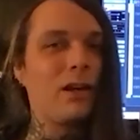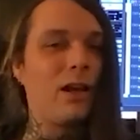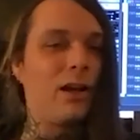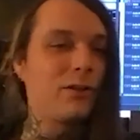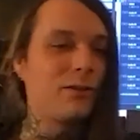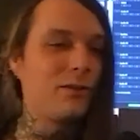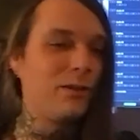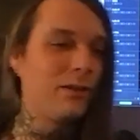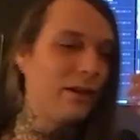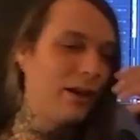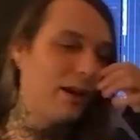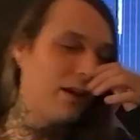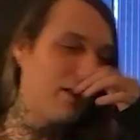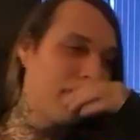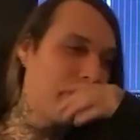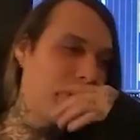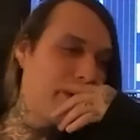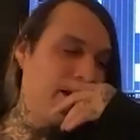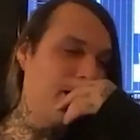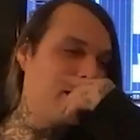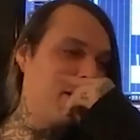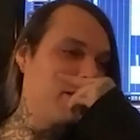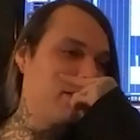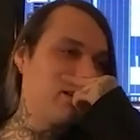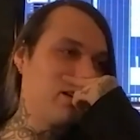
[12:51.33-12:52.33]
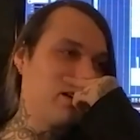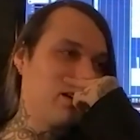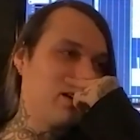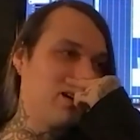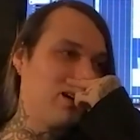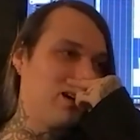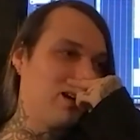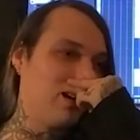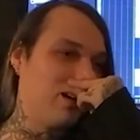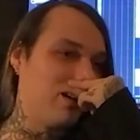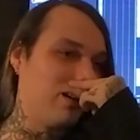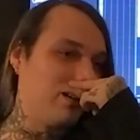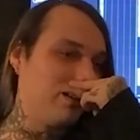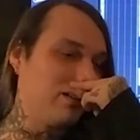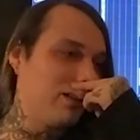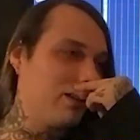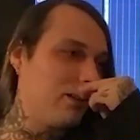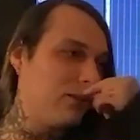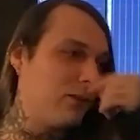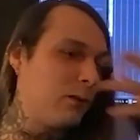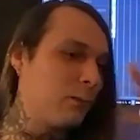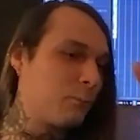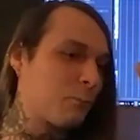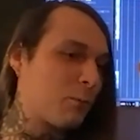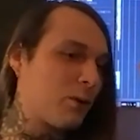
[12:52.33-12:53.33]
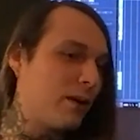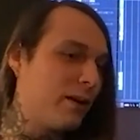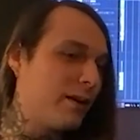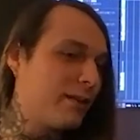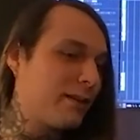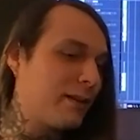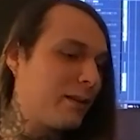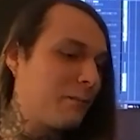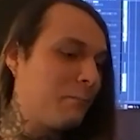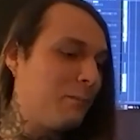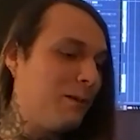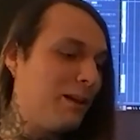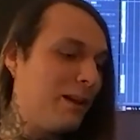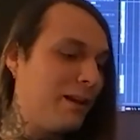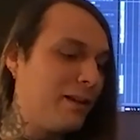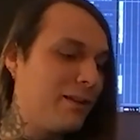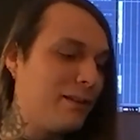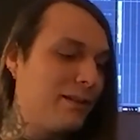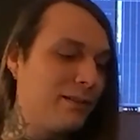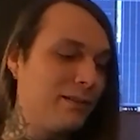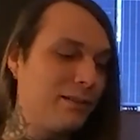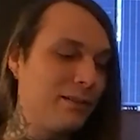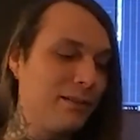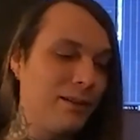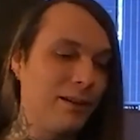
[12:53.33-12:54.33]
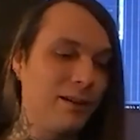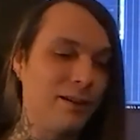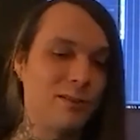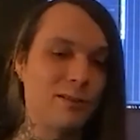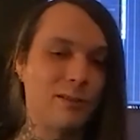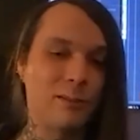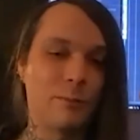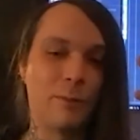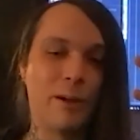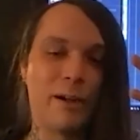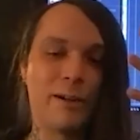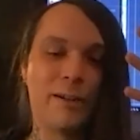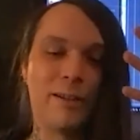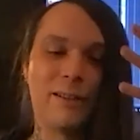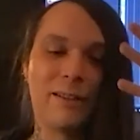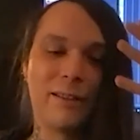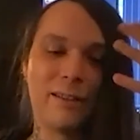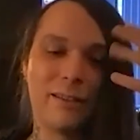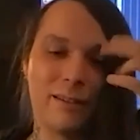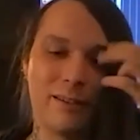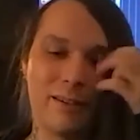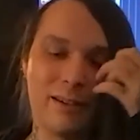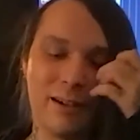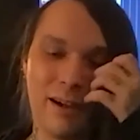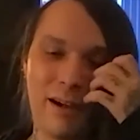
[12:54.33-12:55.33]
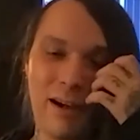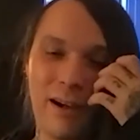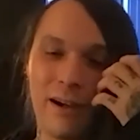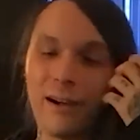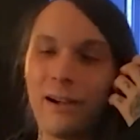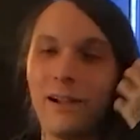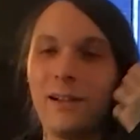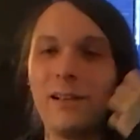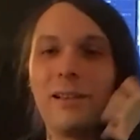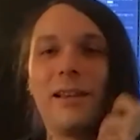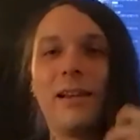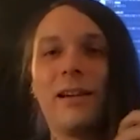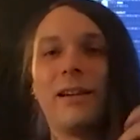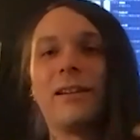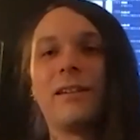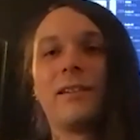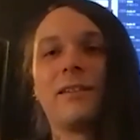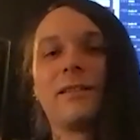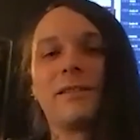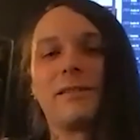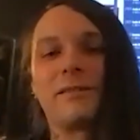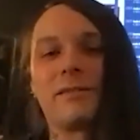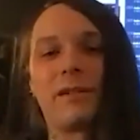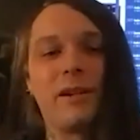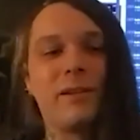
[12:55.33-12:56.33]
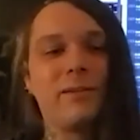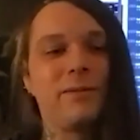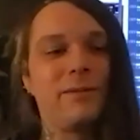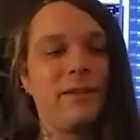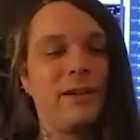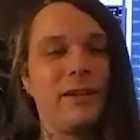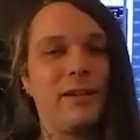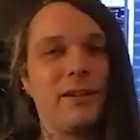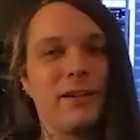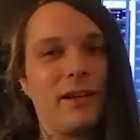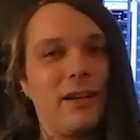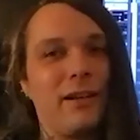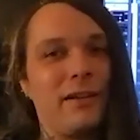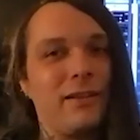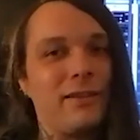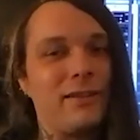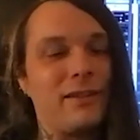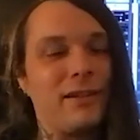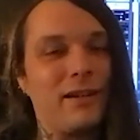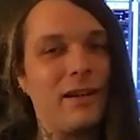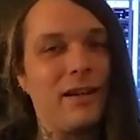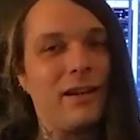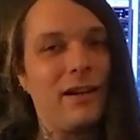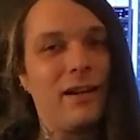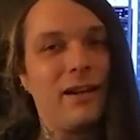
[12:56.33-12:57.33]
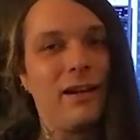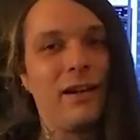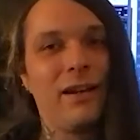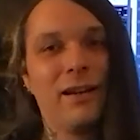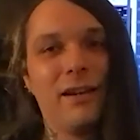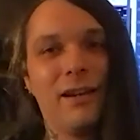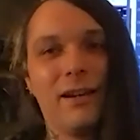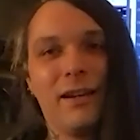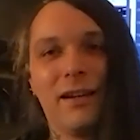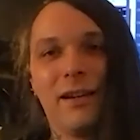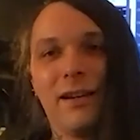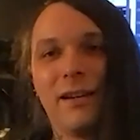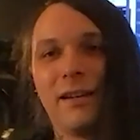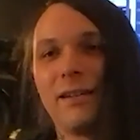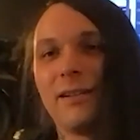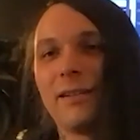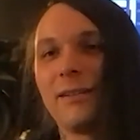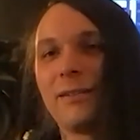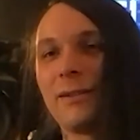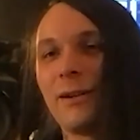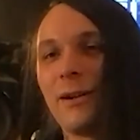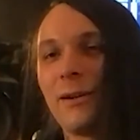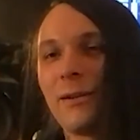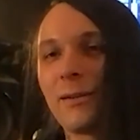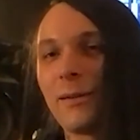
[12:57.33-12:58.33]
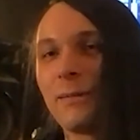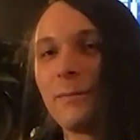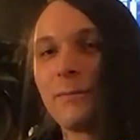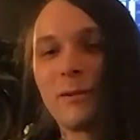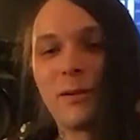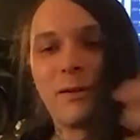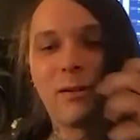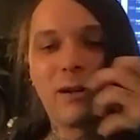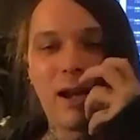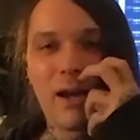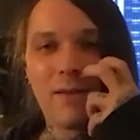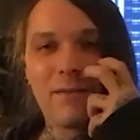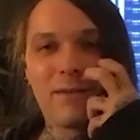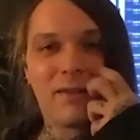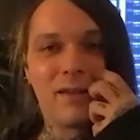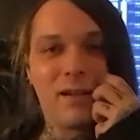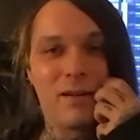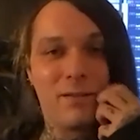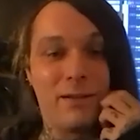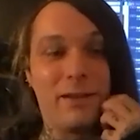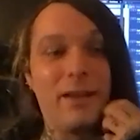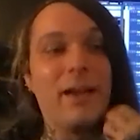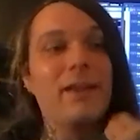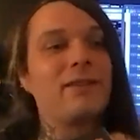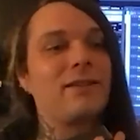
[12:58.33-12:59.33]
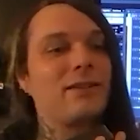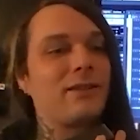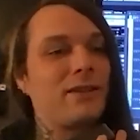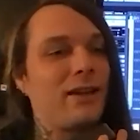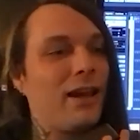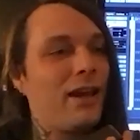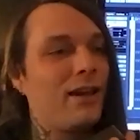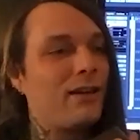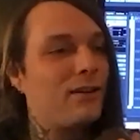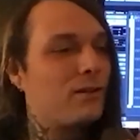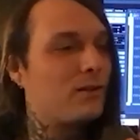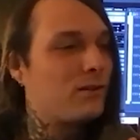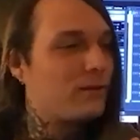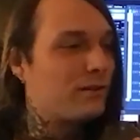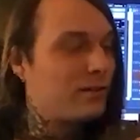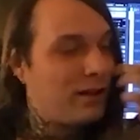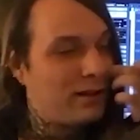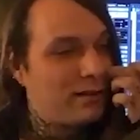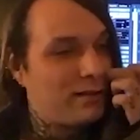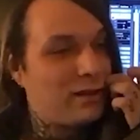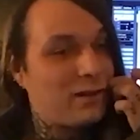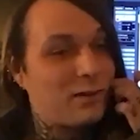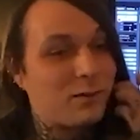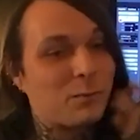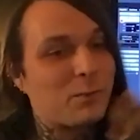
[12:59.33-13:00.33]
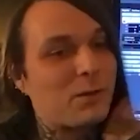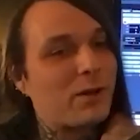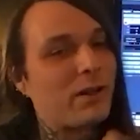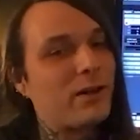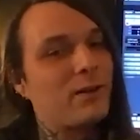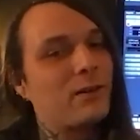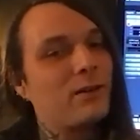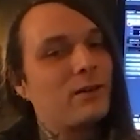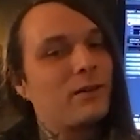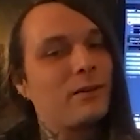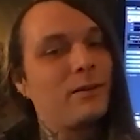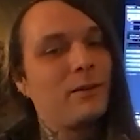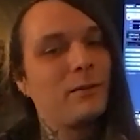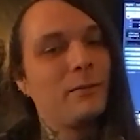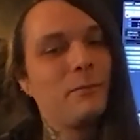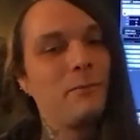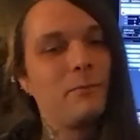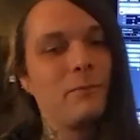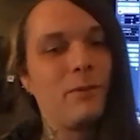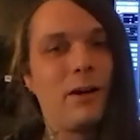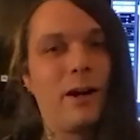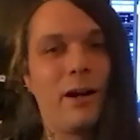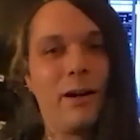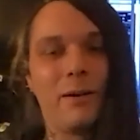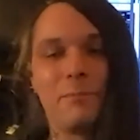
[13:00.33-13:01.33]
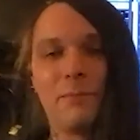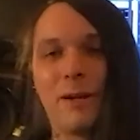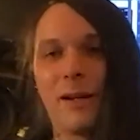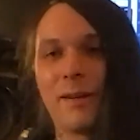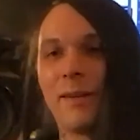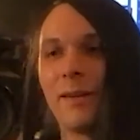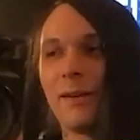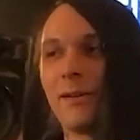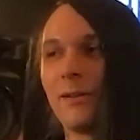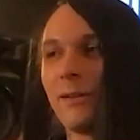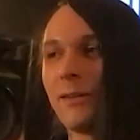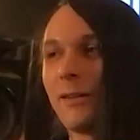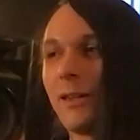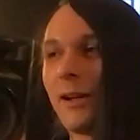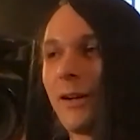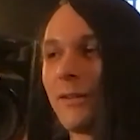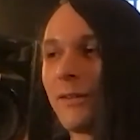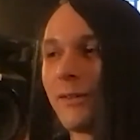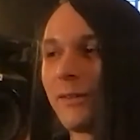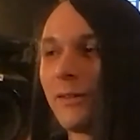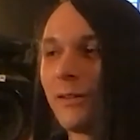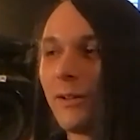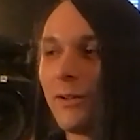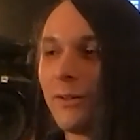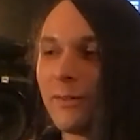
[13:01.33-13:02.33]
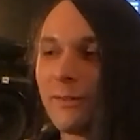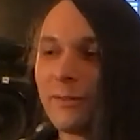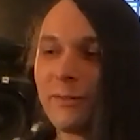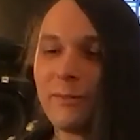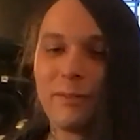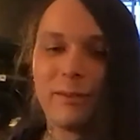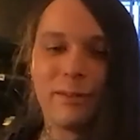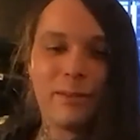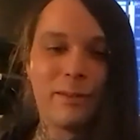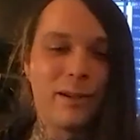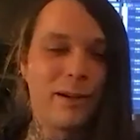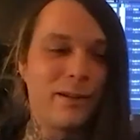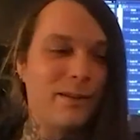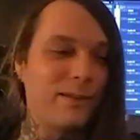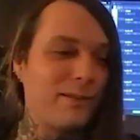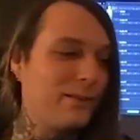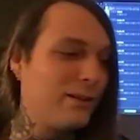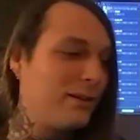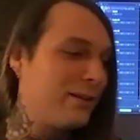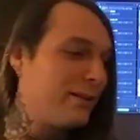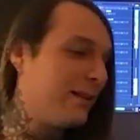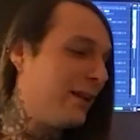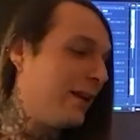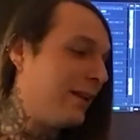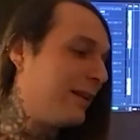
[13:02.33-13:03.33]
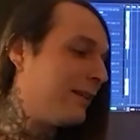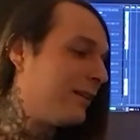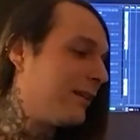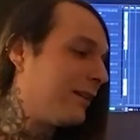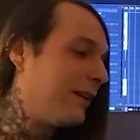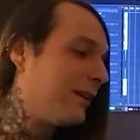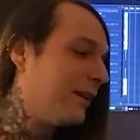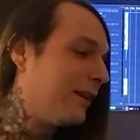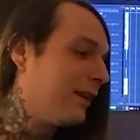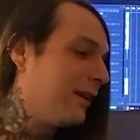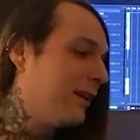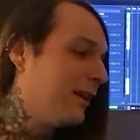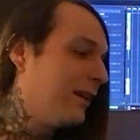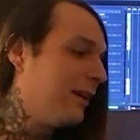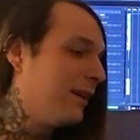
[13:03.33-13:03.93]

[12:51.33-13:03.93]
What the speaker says: Actually, I think the few projects that play instrumental are all like riffing and some heavy stuff, and that's okay. That's pretty good. But in Mexico, there is not an